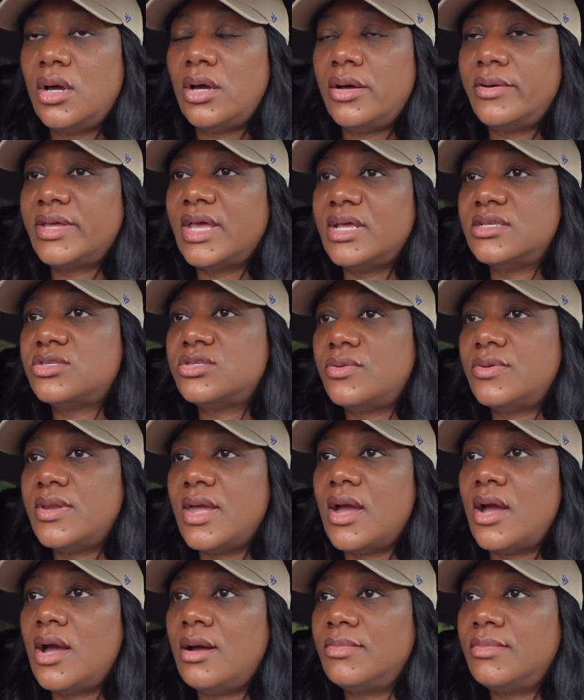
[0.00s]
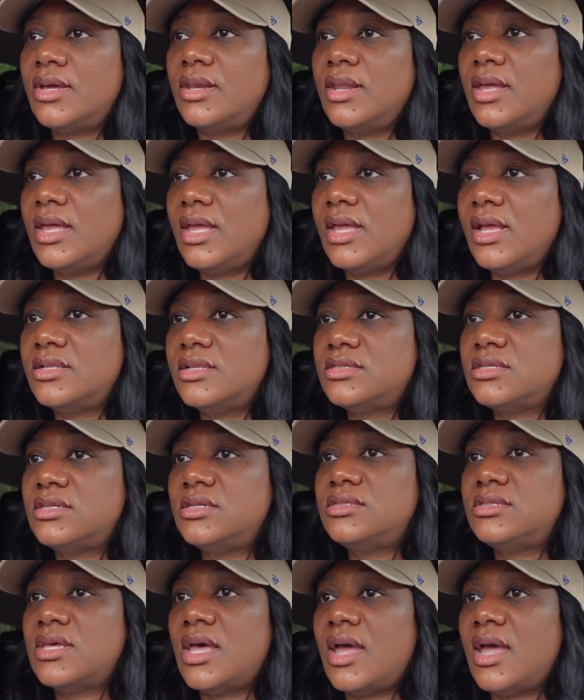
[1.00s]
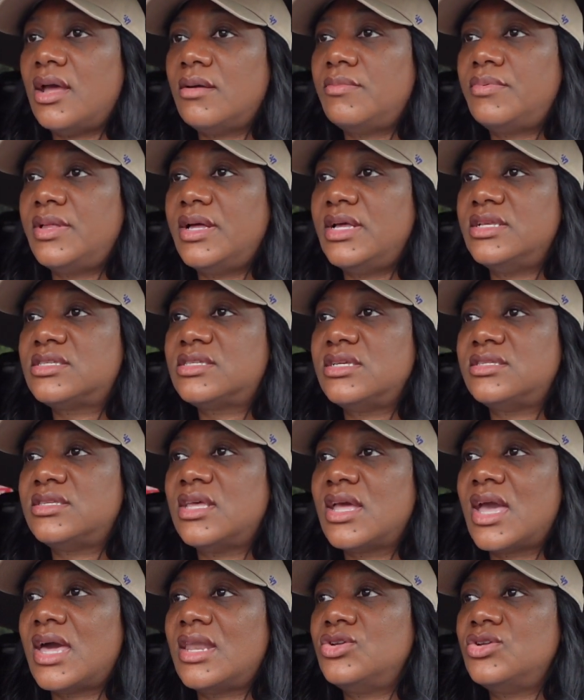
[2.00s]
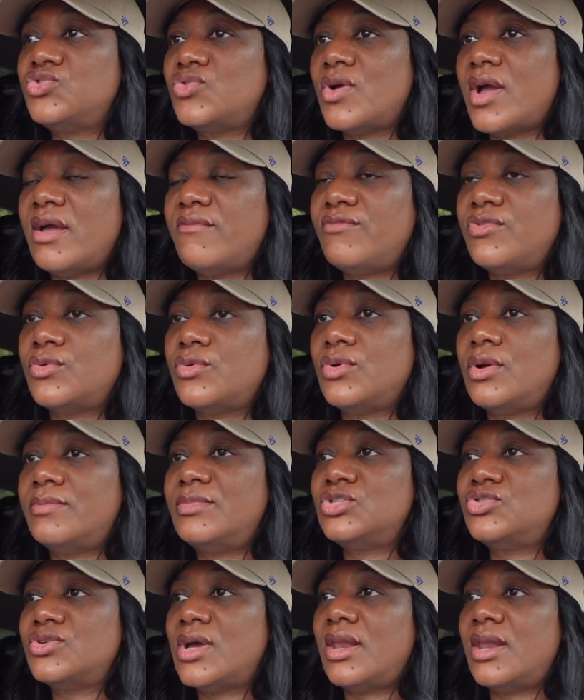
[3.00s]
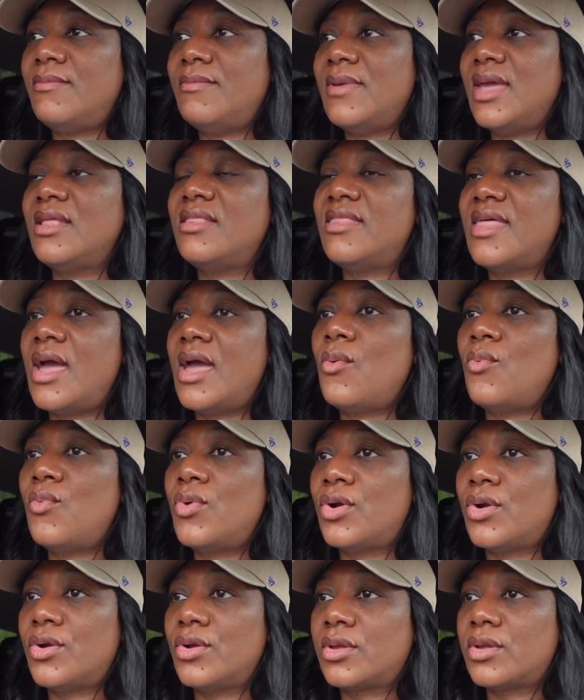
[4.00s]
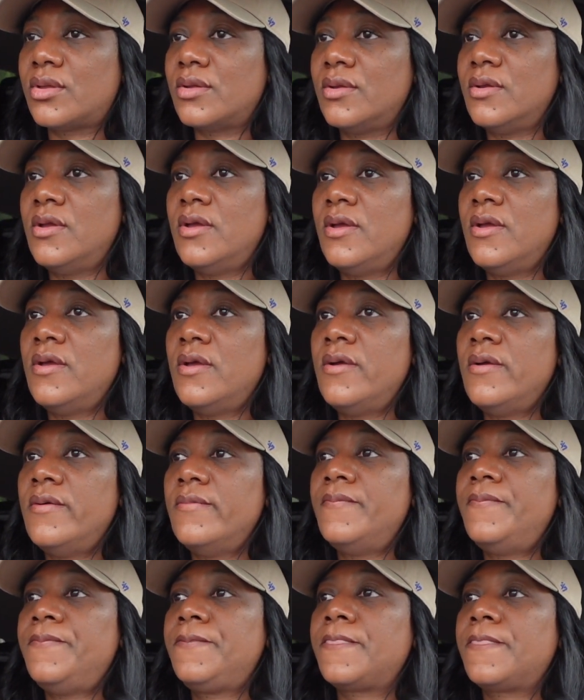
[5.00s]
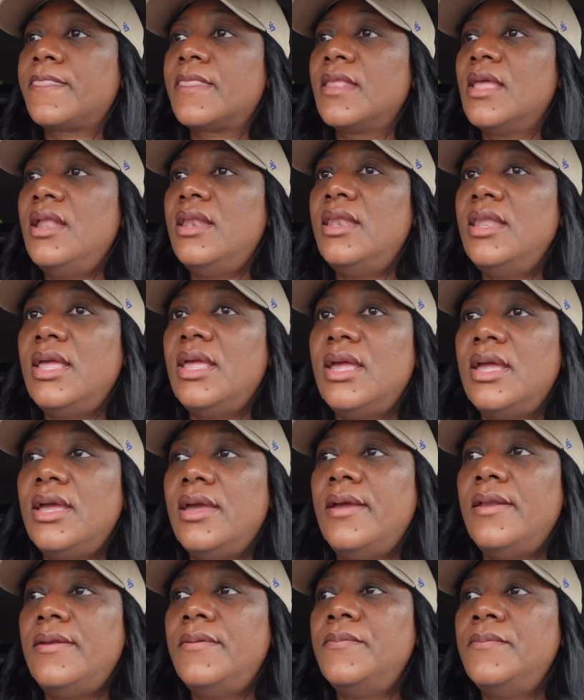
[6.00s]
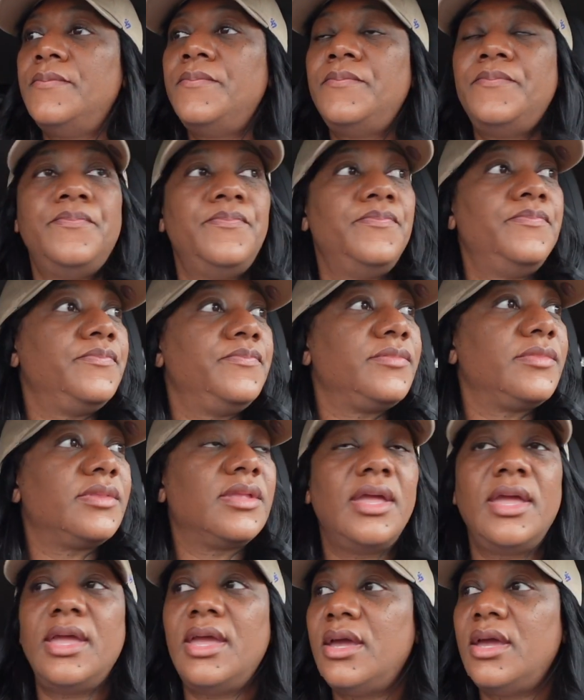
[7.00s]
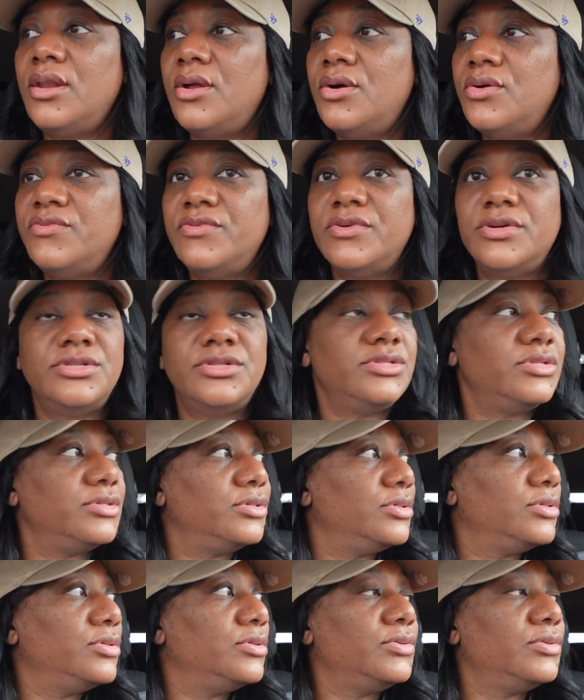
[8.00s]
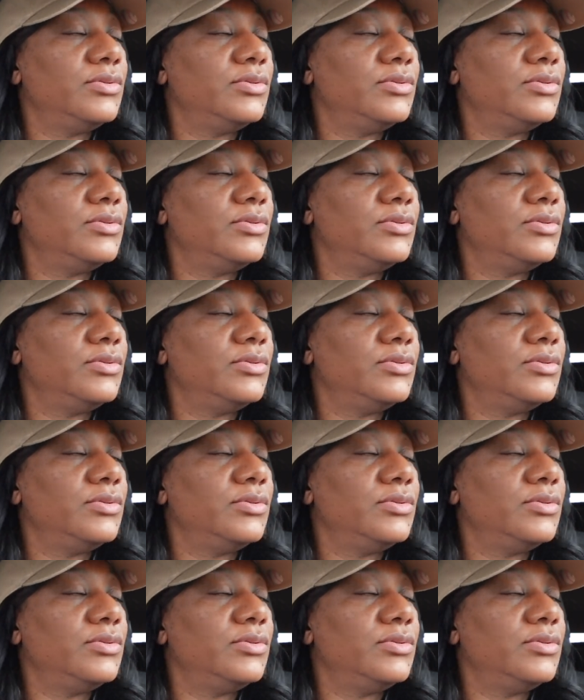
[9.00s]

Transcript: Okay, so now I'm gonna head to the tag place because they got a drive-thru. I'm gonna try to make that work. And then head over to